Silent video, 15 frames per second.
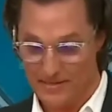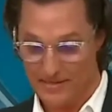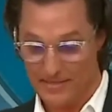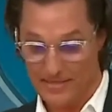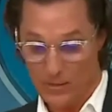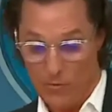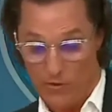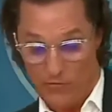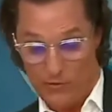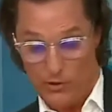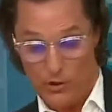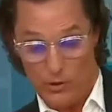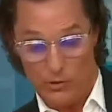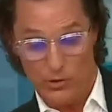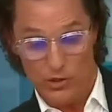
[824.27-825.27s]
That they want their
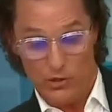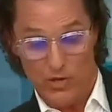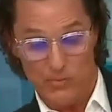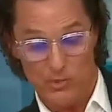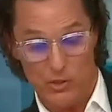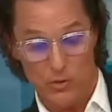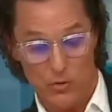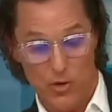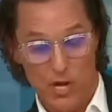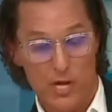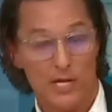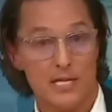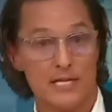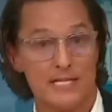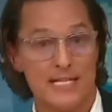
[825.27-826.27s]
children's dreams to
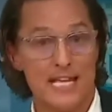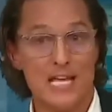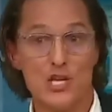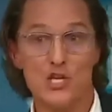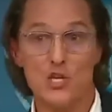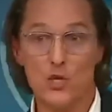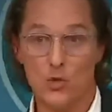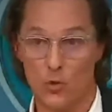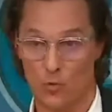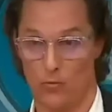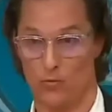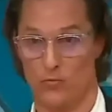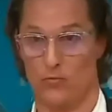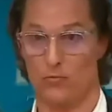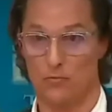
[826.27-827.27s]
continue
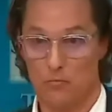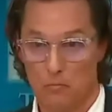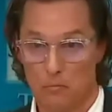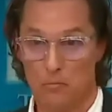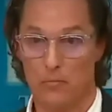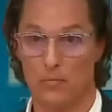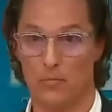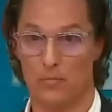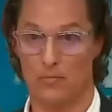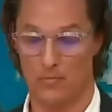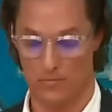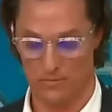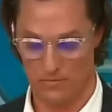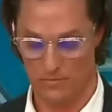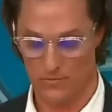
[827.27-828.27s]

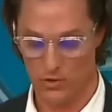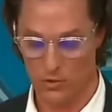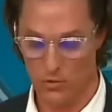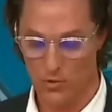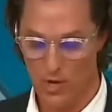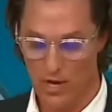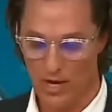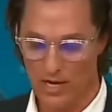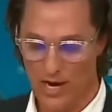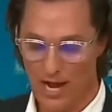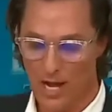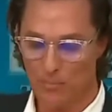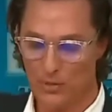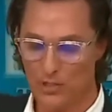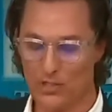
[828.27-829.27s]
to
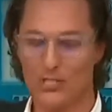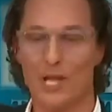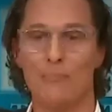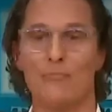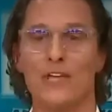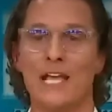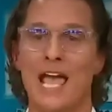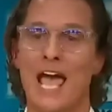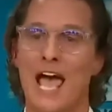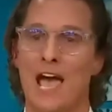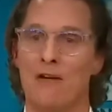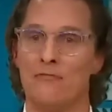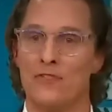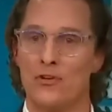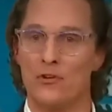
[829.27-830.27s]
accomplish something
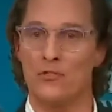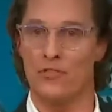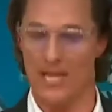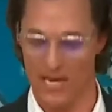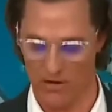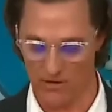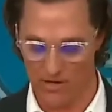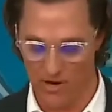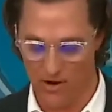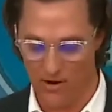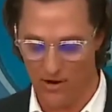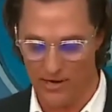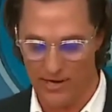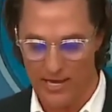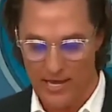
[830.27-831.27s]
after they are
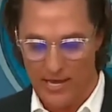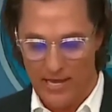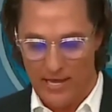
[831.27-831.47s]
gone.